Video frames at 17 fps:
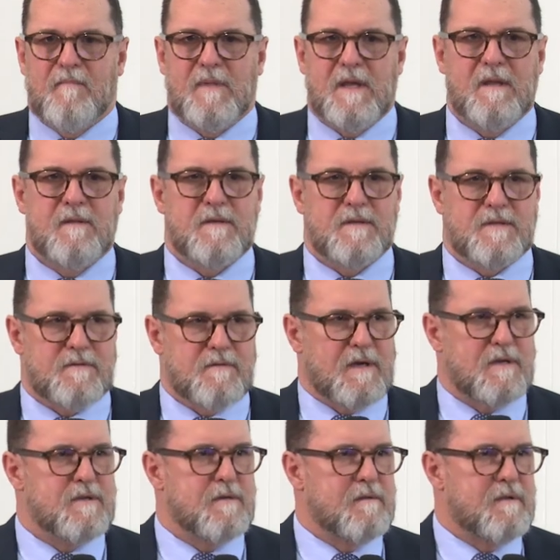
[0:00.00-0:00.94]
in the
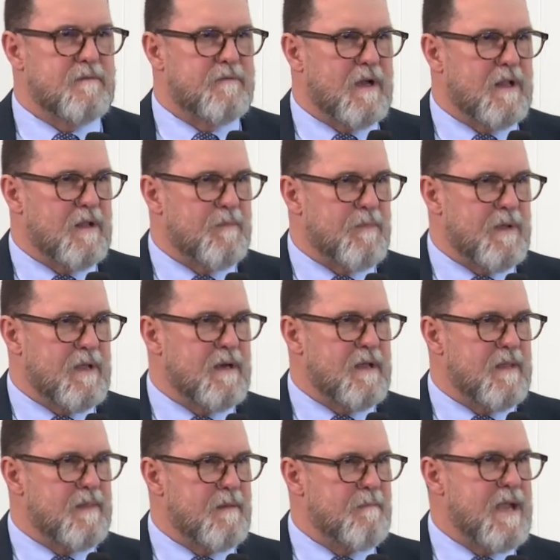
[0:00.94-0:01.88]
structural development
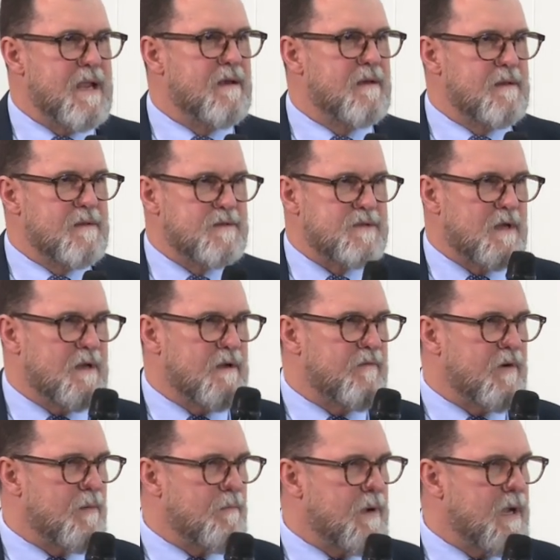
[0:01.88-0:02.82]
and the maintenance of
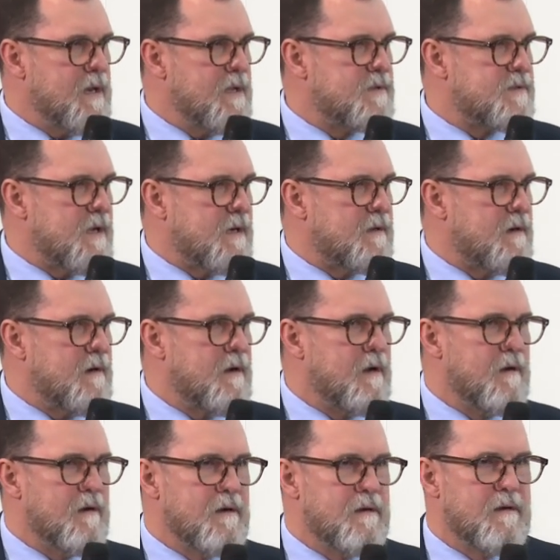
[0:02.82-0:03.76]
our mining sector
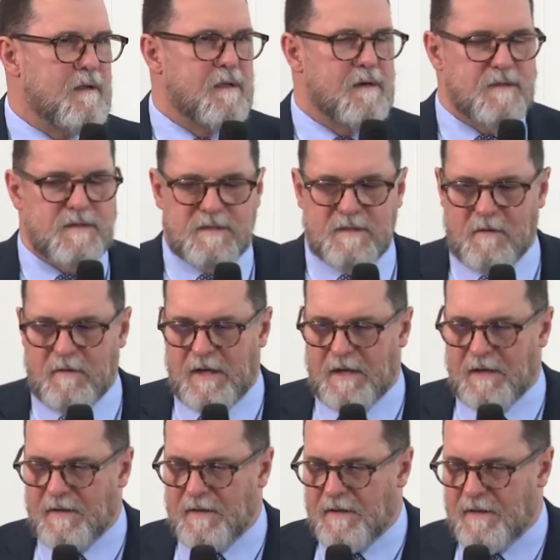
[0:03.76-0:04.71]
here in, in Estonia.